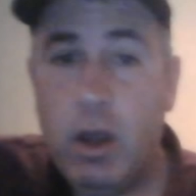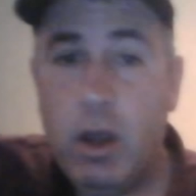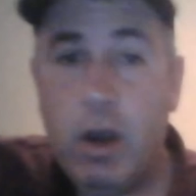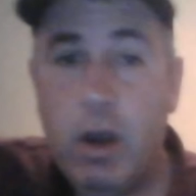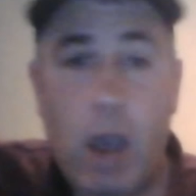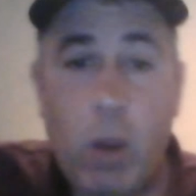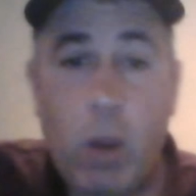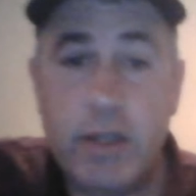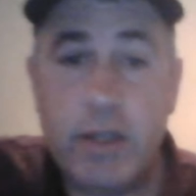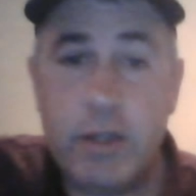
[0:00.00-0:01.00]
I
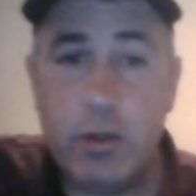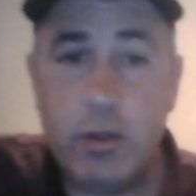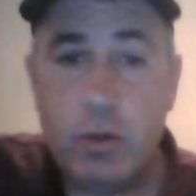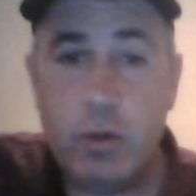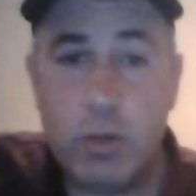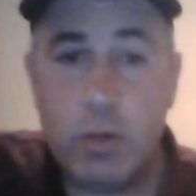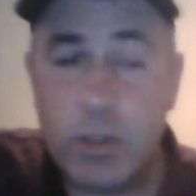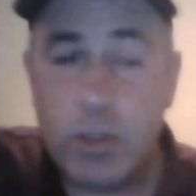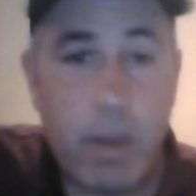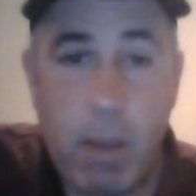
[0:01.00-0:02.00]
wanted to
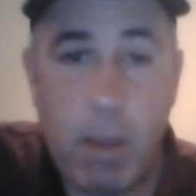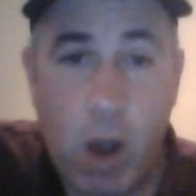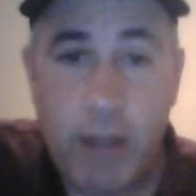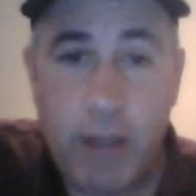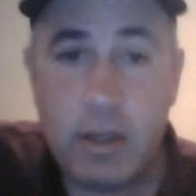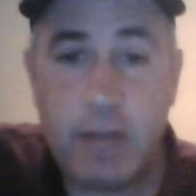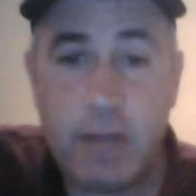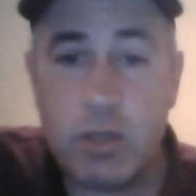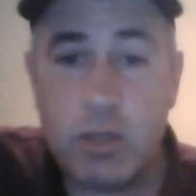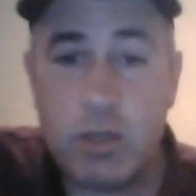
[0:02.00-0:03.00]
speak my mind at
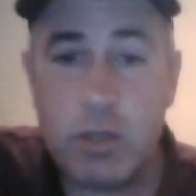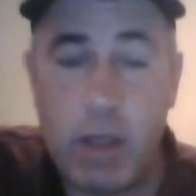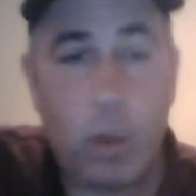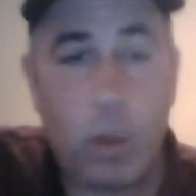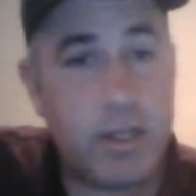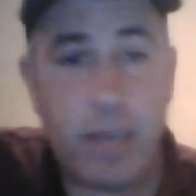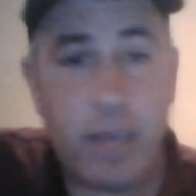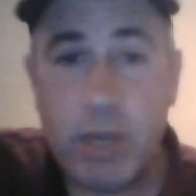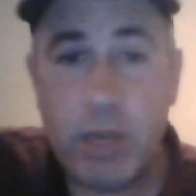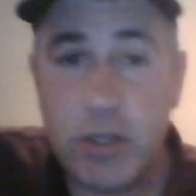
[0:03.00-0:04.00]
this rally. I wanted to
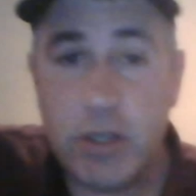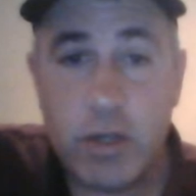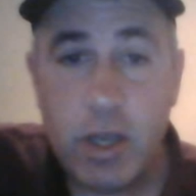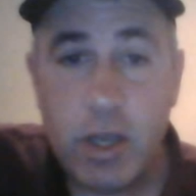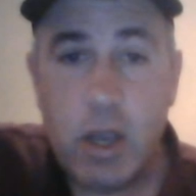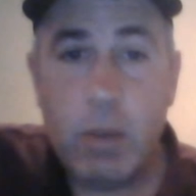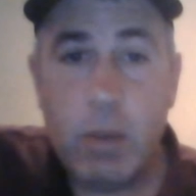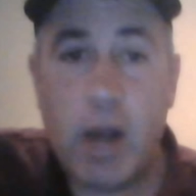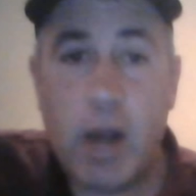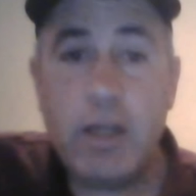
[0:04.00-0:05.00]
take pictures,
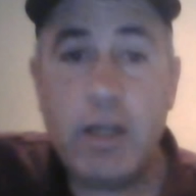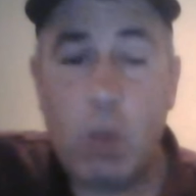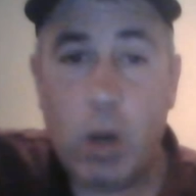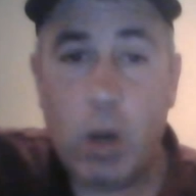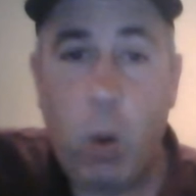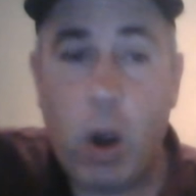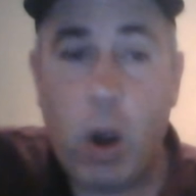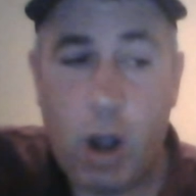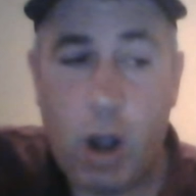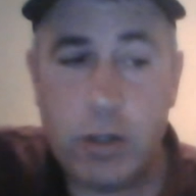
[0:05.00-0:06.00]
but I didn't want to
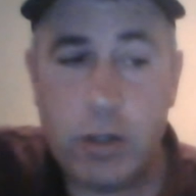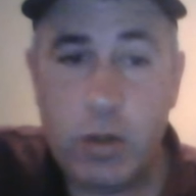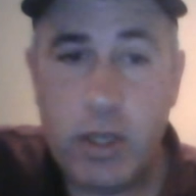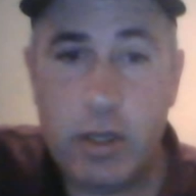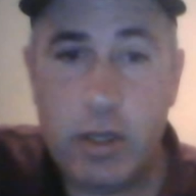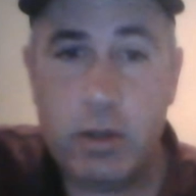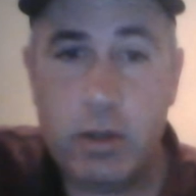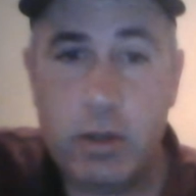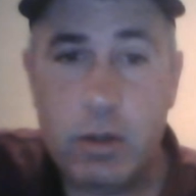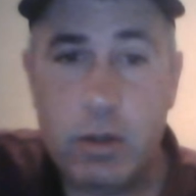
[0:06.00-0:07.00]
walk onto the
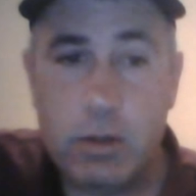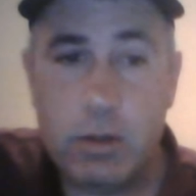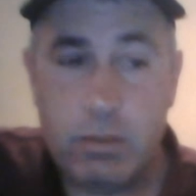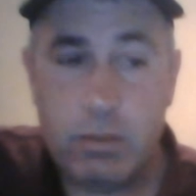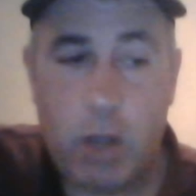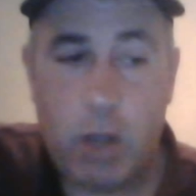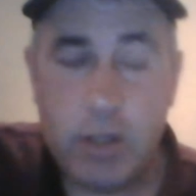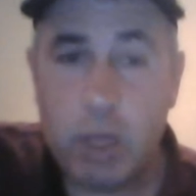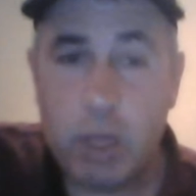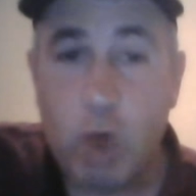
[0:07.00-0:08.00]

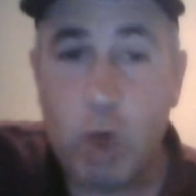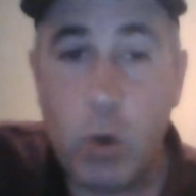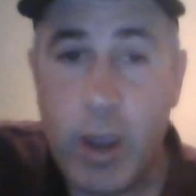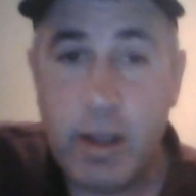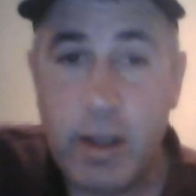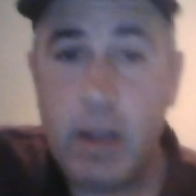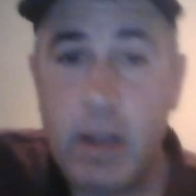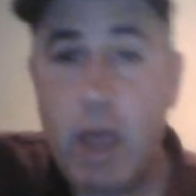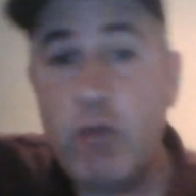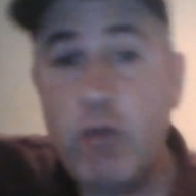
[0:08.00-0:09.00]
roadway
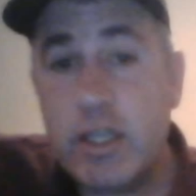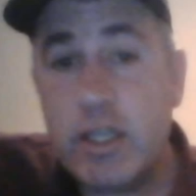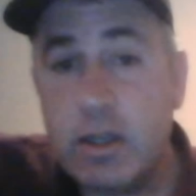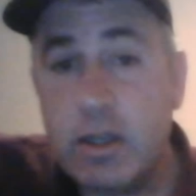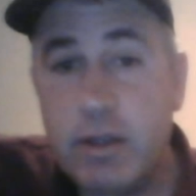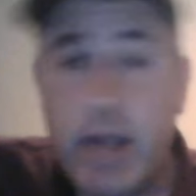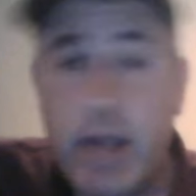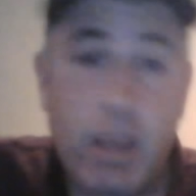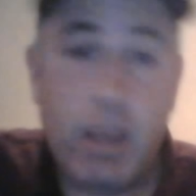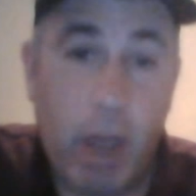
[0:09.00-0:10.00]
and risk
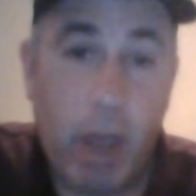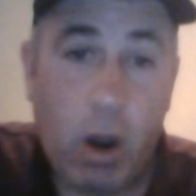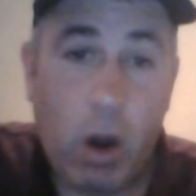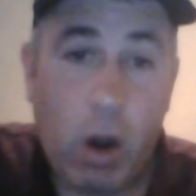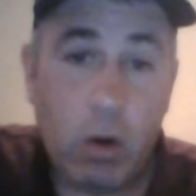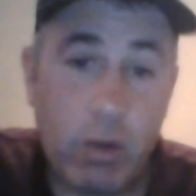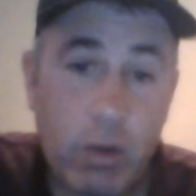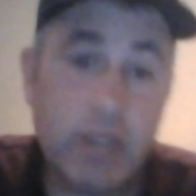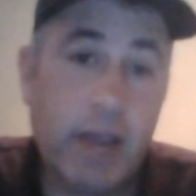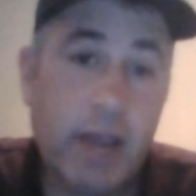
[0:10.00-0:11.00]
getting hit by a car or
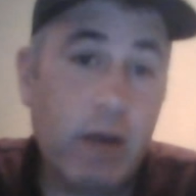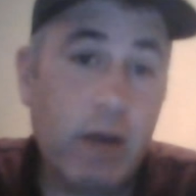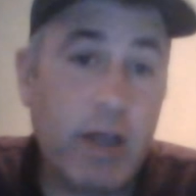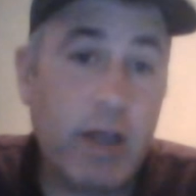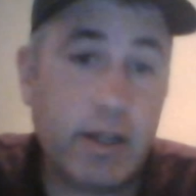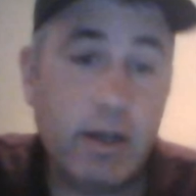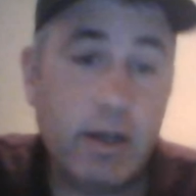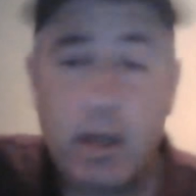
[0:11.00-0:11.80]
risk getting arrested.